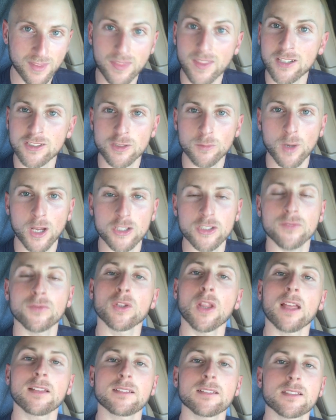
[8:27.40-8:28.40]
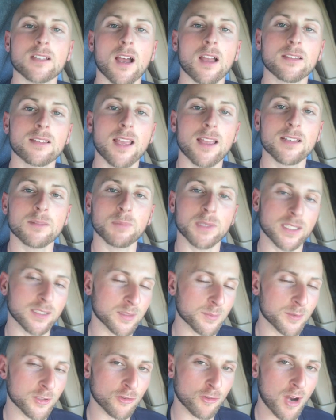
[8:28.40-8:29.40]
Thanks so much. If you like this content, please
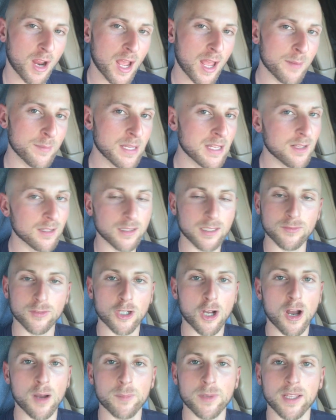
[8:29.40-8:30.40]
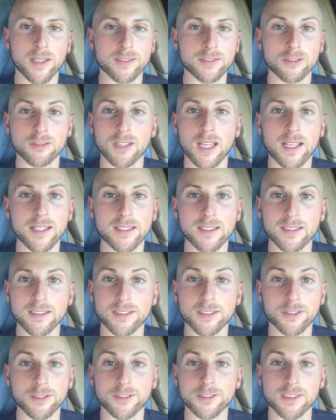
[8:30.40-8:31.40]
subscribe, leave a comment, or like
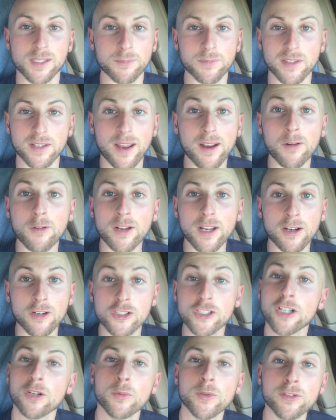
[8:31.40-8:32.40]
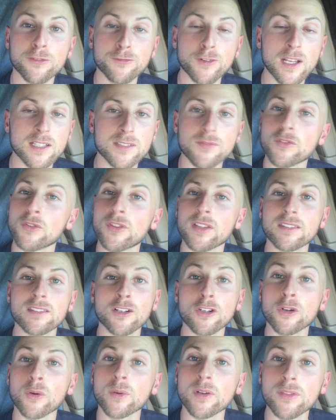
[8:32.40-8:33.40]
it, or something, I don't care. Share it with your friends if you think
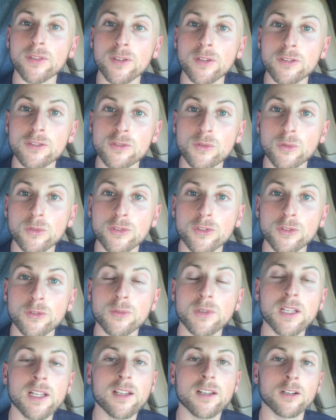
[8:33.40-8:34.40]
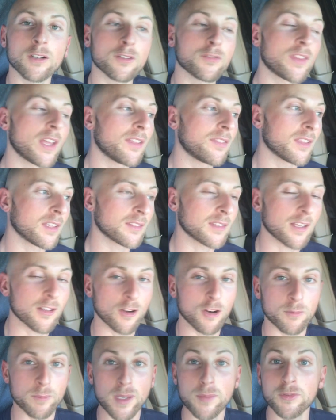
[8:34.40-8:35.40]
they're going to theater school too, or if they think they
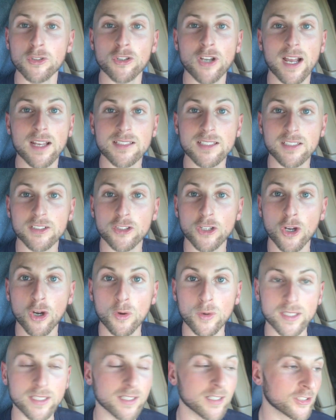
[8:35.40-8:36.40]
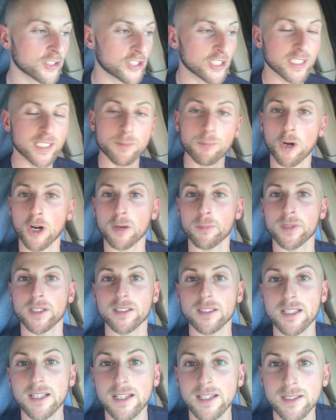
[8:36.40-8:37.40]
are. Maybe you guys can go and get a shitty apartment